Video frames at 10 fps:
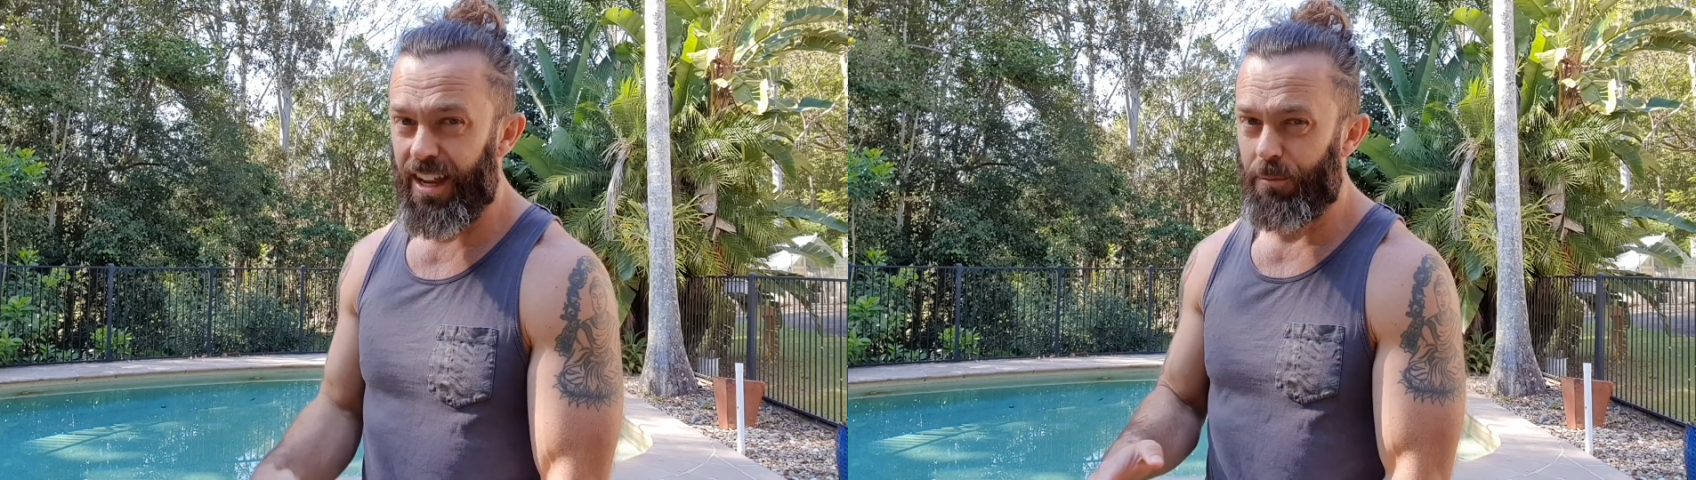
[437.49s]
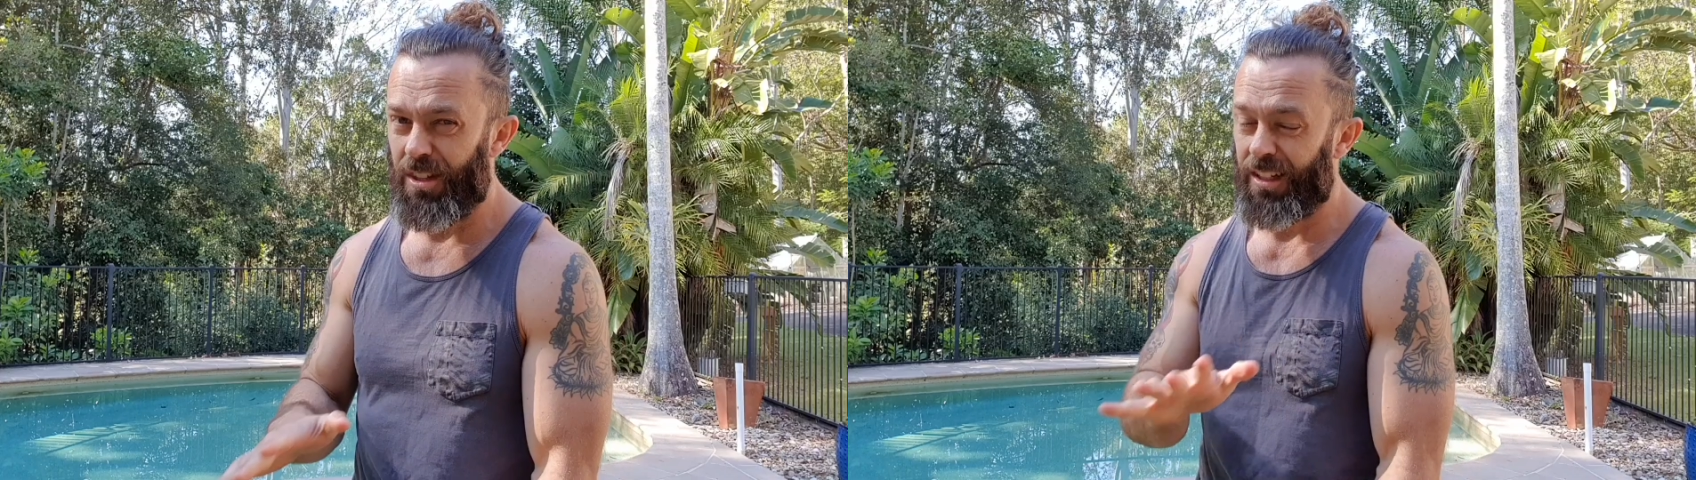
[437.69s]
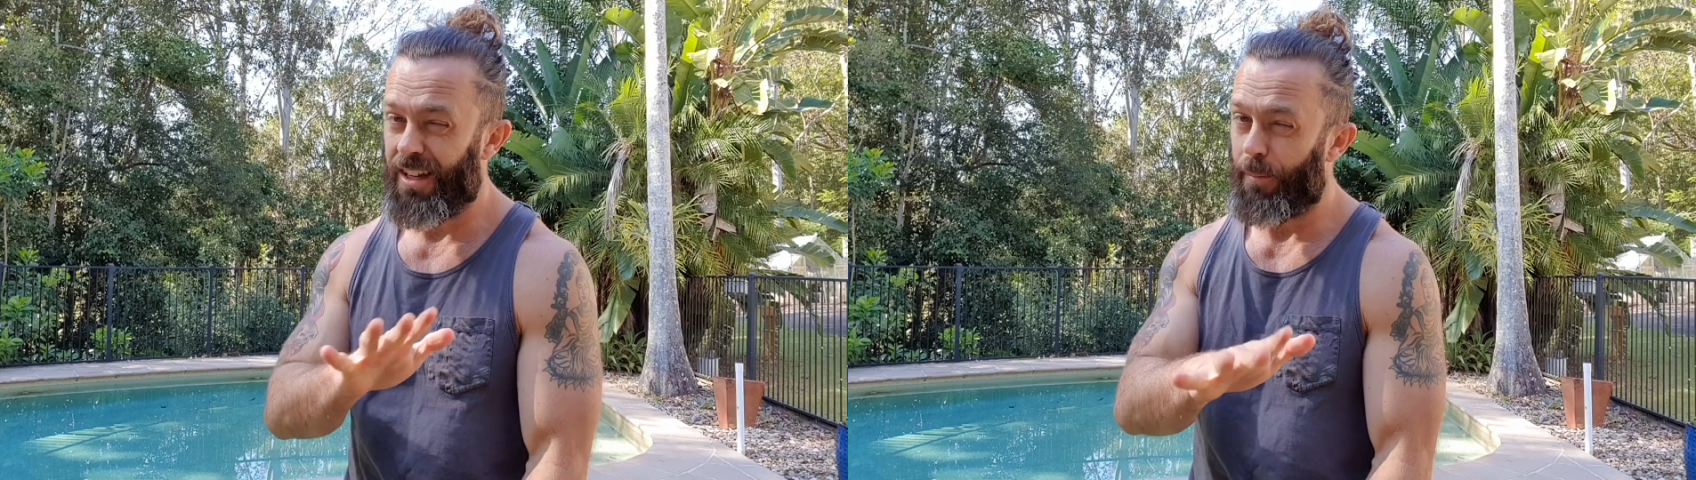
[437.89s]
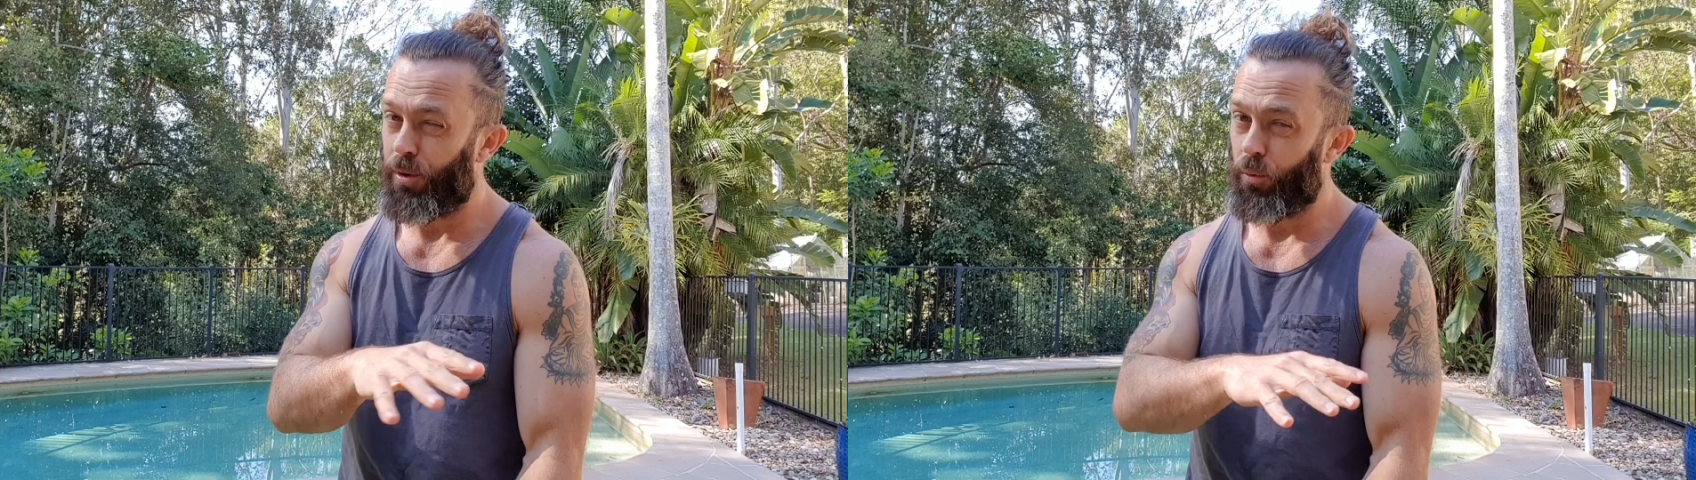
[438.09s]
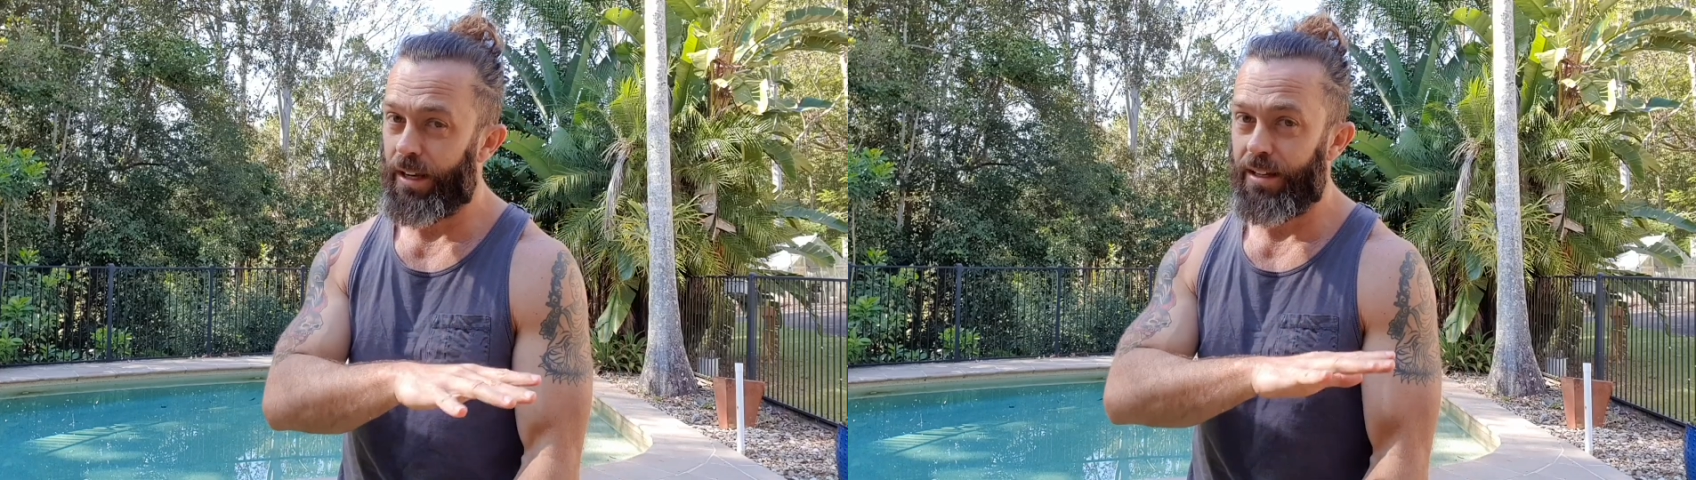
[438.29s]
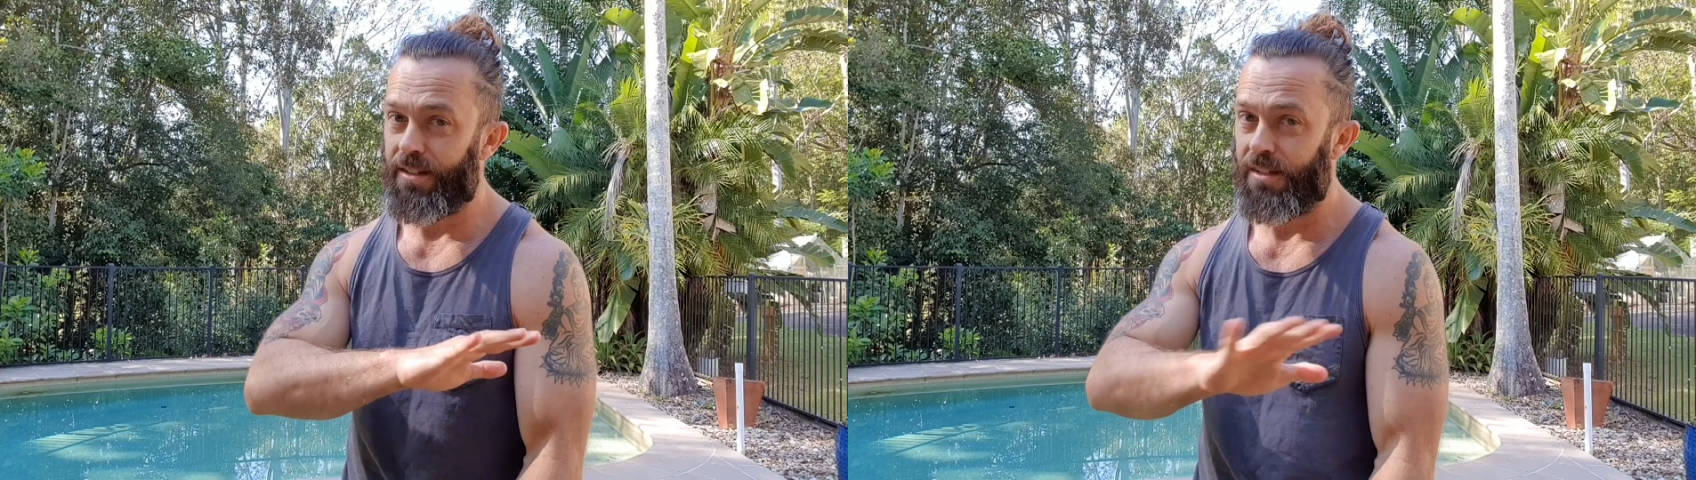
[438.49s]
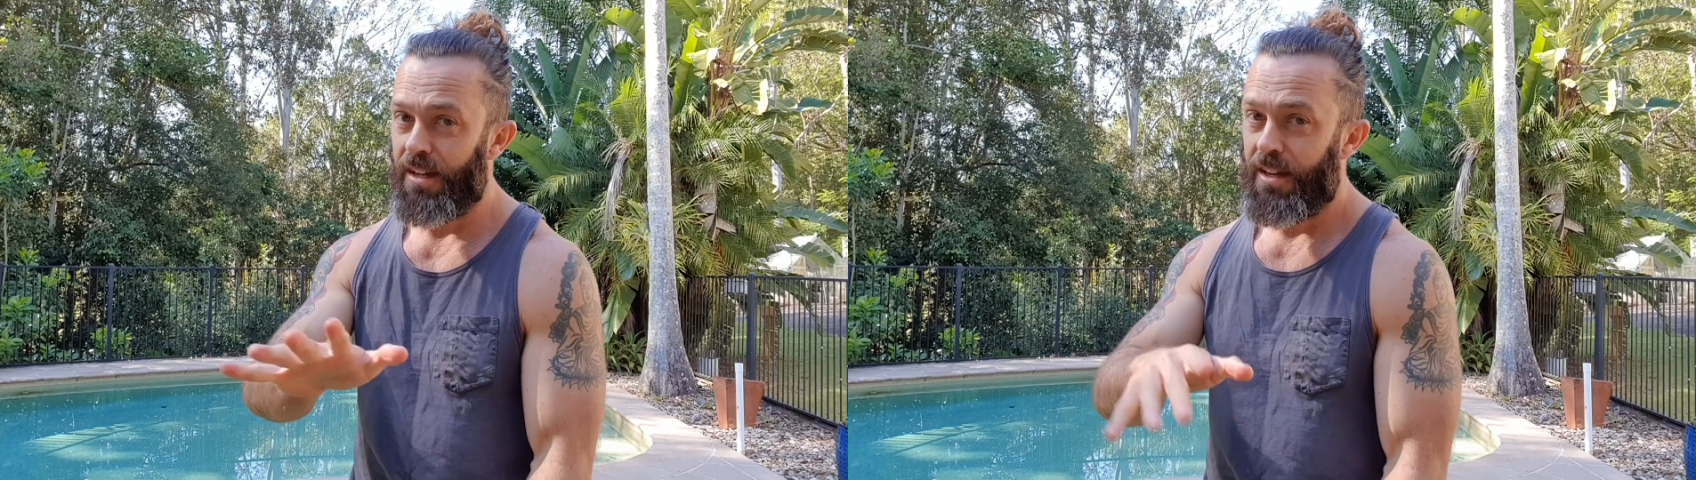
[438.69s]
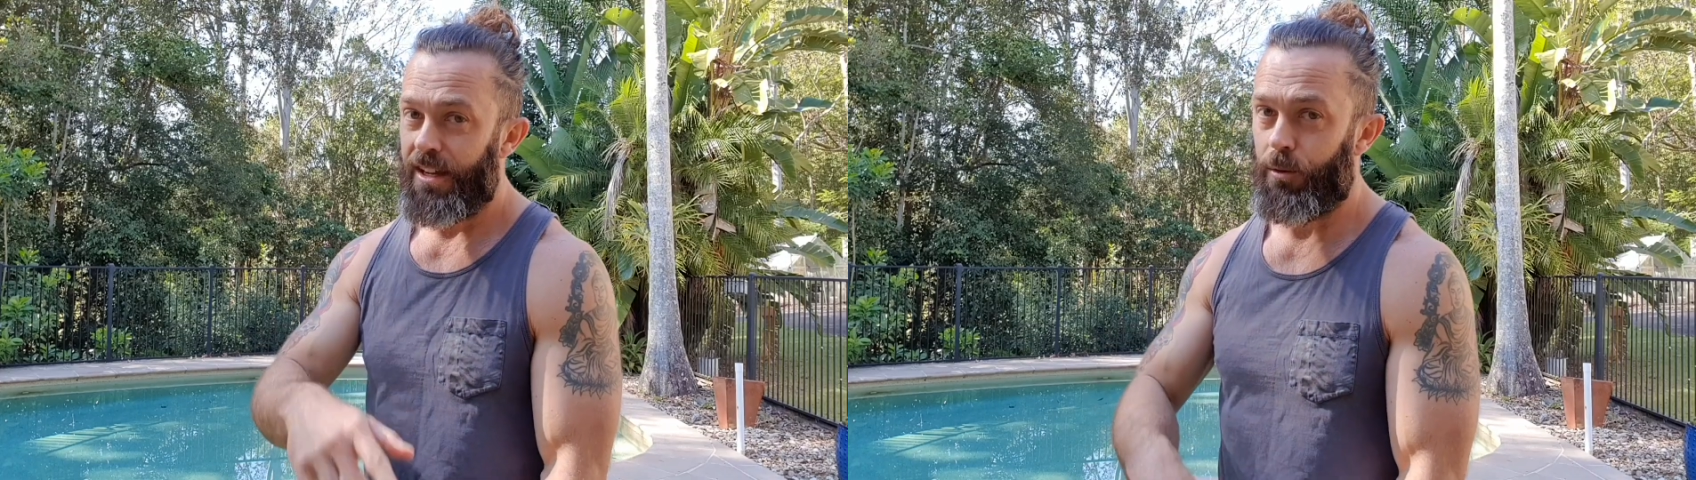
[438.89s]
and within a couple of weeks
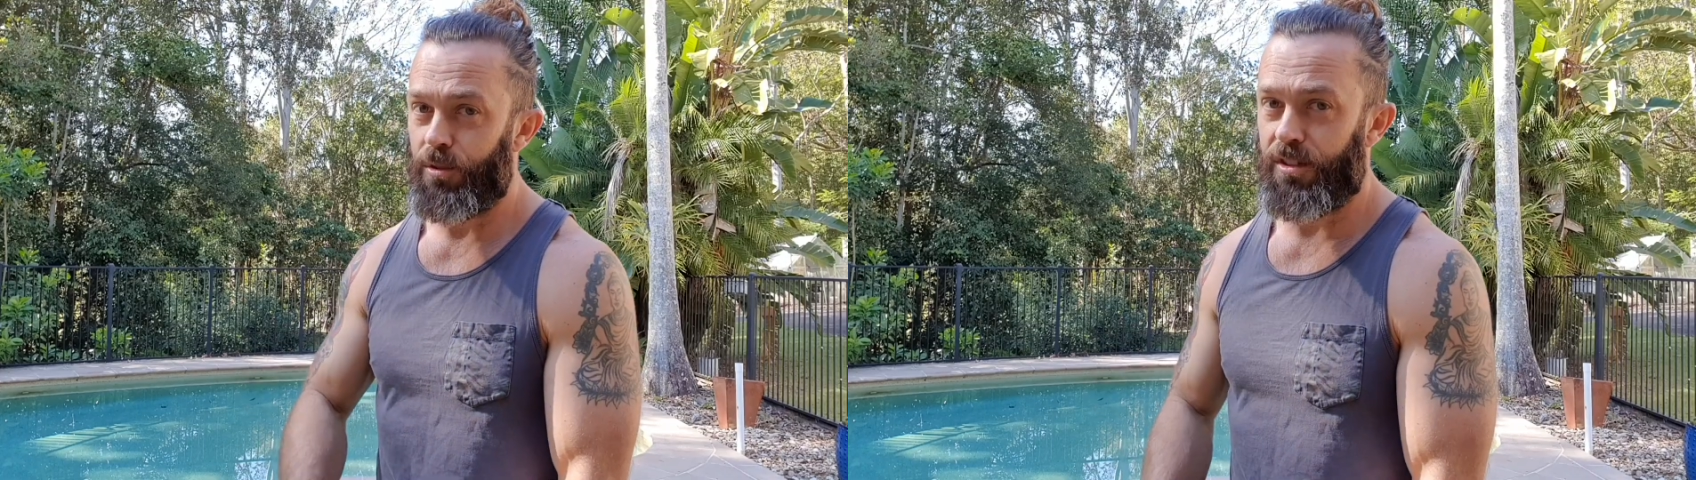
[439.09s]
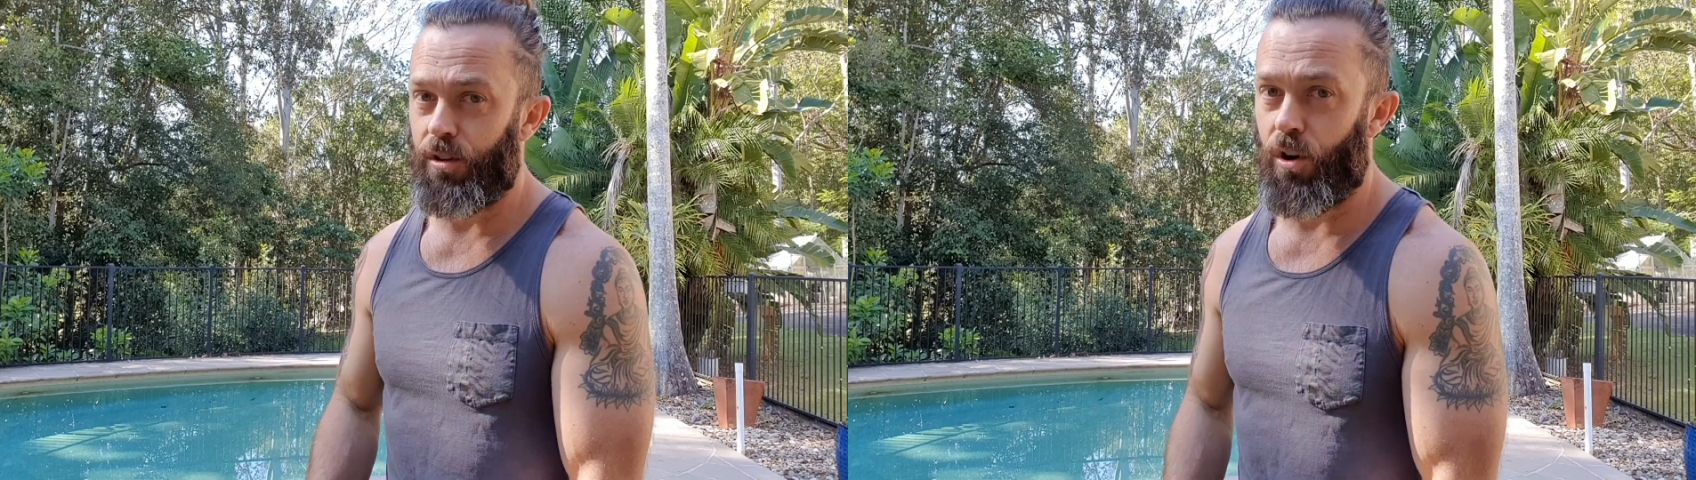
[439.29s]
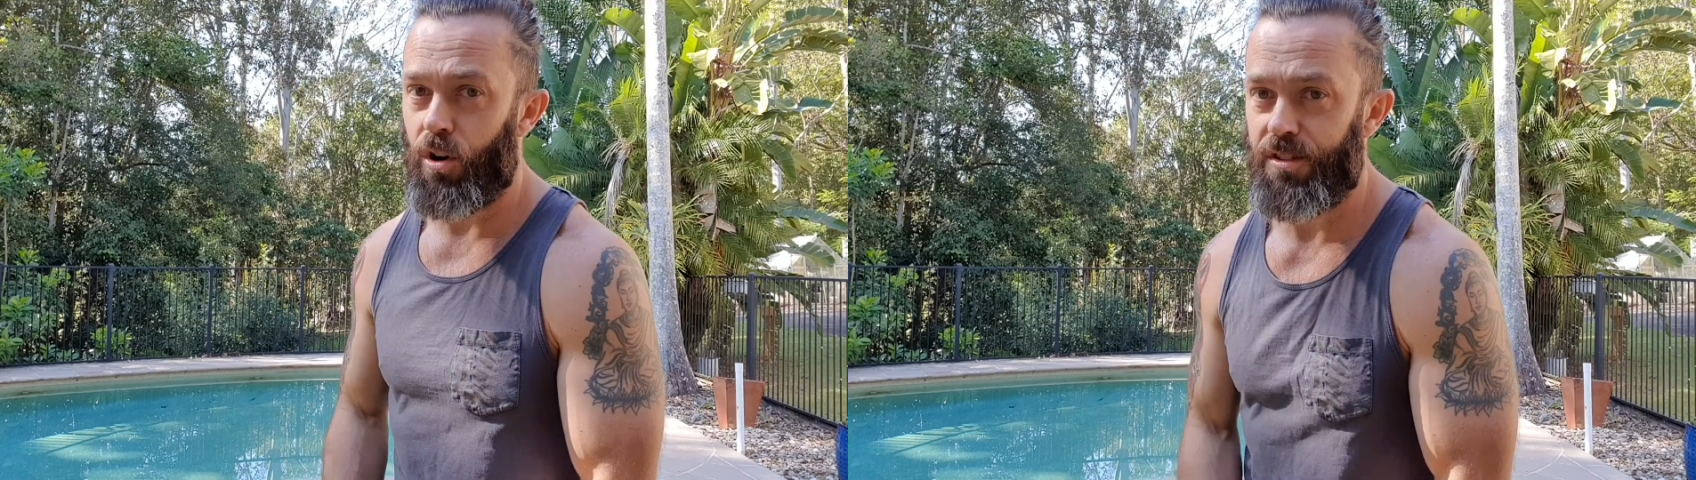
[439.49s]
it was gone.